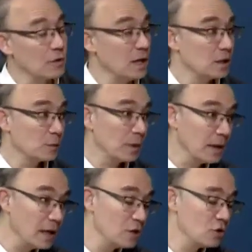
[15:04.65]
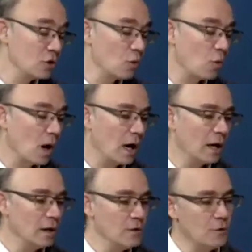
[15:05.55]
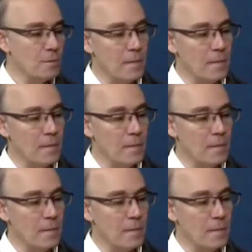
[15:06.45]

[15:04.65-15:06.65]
the explanation why you